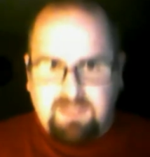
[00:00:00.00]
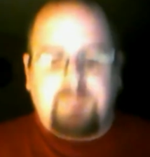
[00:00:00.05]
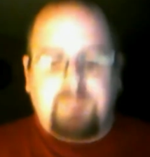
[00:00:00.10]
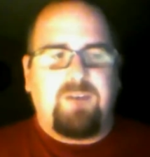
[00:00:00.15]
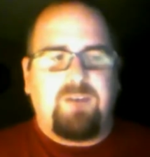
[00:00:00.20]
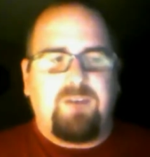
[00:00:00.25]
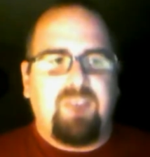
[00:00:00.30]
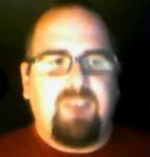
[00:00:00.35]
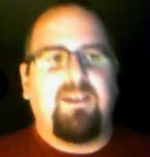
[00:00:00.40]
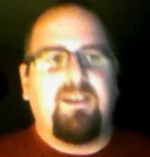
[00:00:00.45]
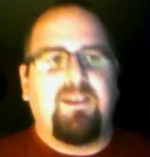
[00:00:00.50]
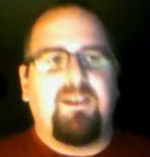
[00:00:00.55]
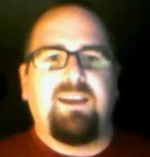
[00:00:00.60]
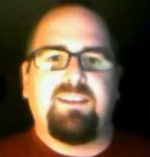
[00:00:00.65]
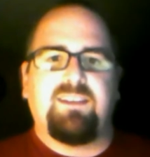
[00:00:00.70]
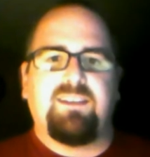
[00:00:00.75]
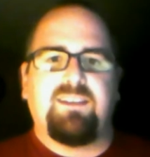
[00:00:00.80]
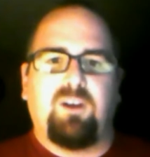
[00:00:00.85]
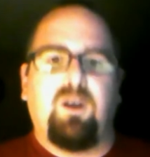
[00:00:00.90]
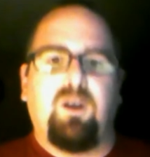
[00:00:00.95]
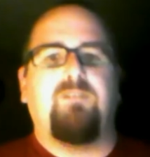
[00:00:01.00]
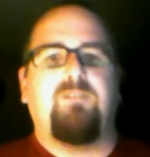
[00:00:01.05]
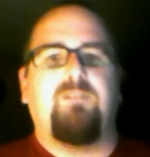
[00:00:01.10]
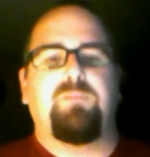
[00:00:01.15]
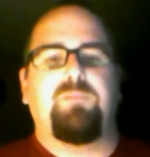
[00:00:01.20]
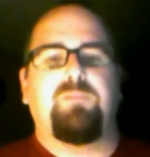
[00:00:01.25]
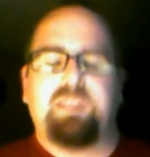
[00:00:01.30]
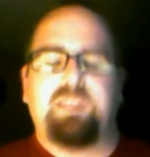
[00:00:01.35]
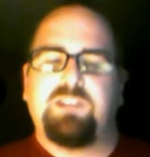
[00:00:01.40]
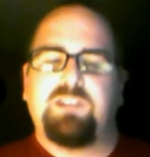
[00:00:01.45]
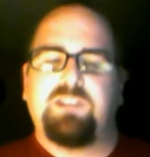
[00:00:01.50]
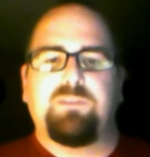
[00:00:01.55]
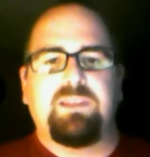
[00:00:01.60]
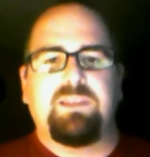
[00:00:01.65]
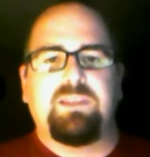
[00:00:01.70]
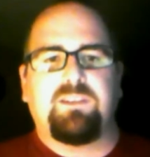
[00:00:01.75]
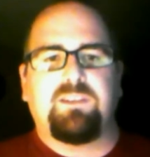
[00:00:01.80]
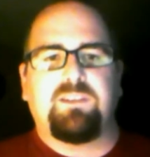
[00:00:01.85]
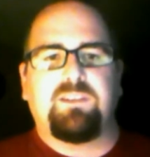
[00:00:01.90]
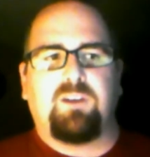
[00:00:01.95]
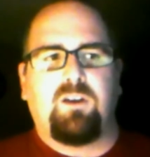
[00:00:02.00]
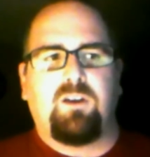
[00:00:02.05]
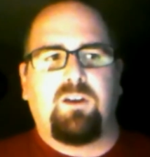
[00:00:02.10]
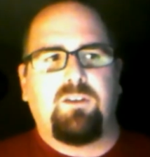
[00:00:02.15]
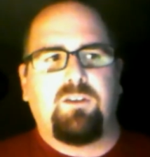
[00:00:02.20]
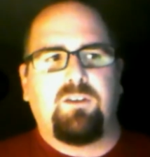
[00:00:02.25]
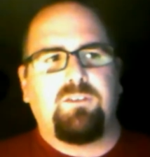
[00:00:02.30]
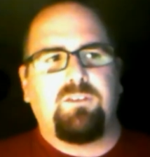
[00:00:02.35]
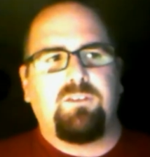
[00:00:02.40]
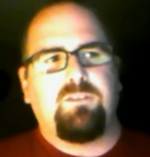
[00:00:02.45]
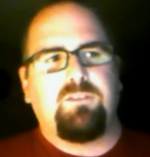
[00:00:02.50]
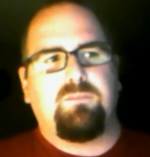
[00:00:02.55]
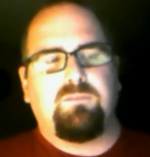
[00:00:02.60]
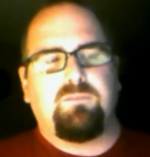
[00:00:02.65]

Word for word: five guys that all have the potential to be the starters